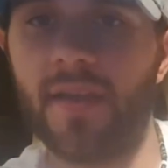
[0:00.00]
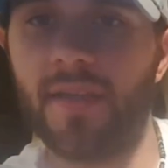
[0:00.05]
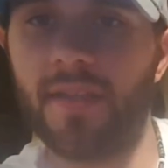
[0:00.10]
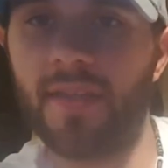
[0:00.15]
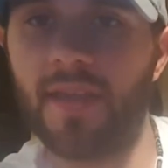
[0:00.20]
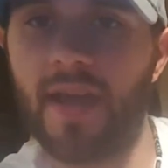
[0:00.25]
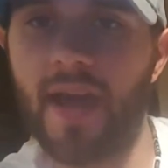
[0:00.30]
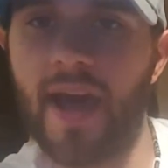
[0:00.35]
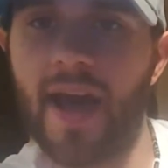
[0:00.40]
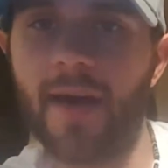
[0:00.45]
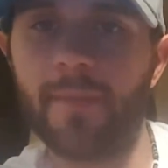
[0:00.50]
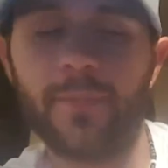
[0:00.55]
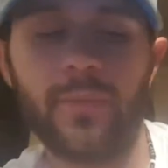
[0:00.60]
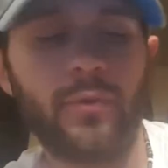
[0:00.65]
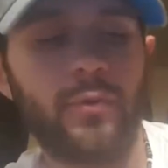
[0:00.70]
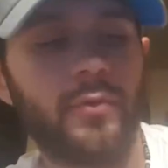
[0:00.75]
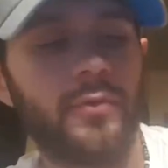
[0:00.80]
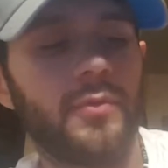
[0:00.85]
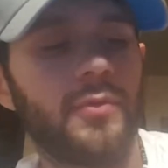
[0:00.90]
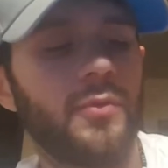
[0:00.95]
the
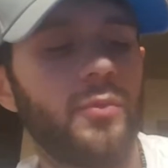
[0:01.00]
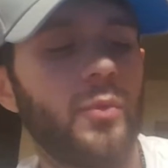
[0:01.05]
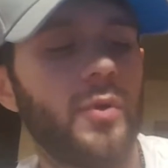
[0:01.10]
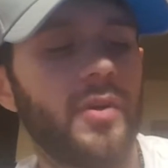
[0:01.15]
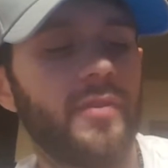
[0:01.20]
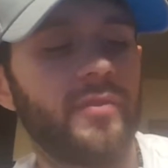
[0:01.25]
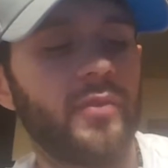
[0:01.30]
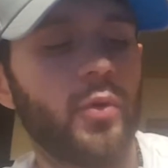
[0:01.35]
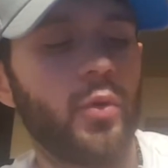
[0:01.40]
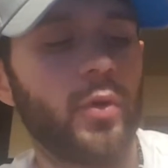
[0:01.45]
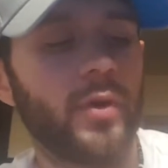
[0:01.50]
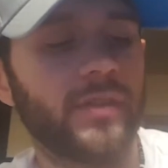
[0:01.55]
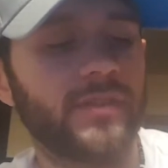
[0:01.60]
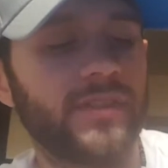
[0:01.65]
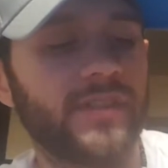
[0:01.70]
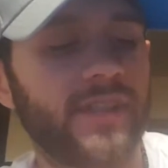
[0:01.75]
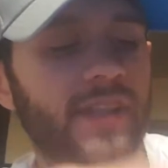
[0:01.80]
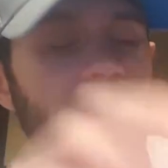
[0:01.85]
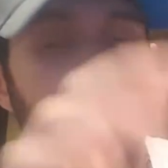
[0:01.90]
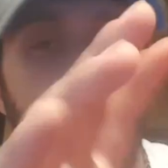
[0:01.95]
apple one, of
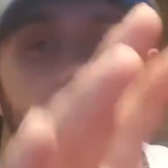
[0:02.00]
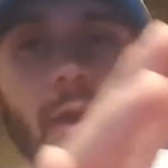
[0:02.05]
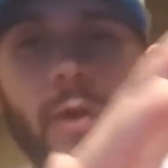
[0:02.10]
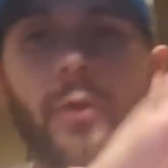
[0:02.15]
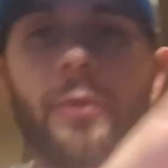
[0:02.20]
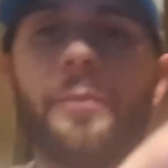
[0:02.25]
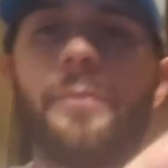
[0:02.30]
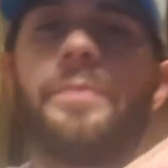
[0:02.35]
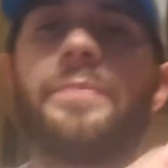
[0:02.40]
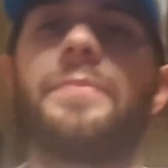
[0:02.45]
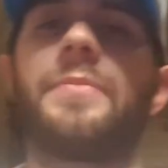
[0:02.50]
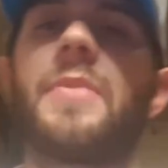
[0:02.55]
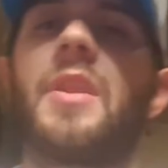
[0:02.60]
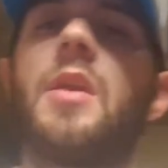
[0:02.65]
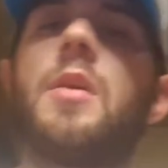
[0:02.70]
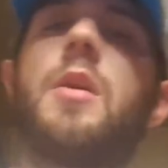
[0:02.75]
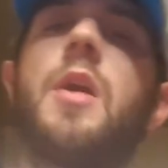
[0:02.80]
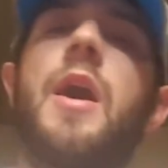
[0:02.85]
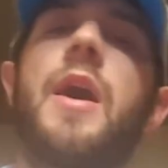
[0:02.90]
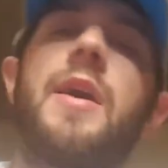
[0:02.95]
course. Now,
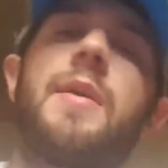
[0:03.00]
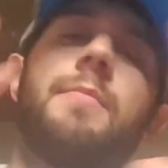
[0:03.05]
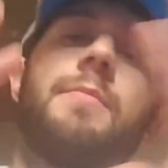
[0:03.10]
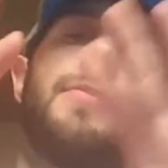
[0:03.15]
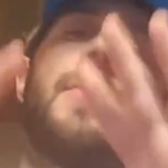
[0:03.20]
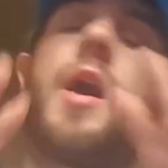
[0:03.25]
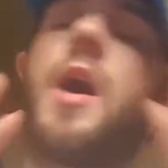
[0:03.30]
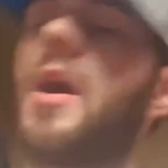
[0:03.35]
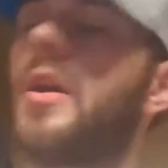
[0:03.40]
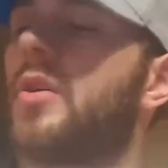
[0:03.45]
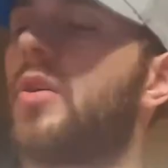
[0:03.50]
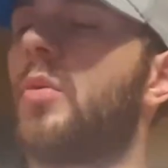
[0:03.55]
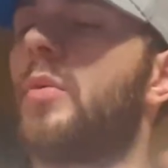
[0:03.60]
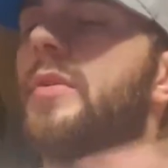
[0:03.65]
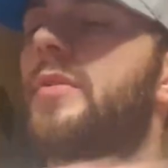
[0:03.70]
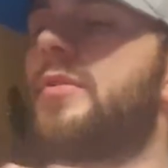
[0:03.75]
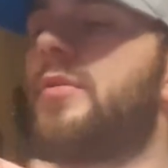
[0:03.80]
I am not going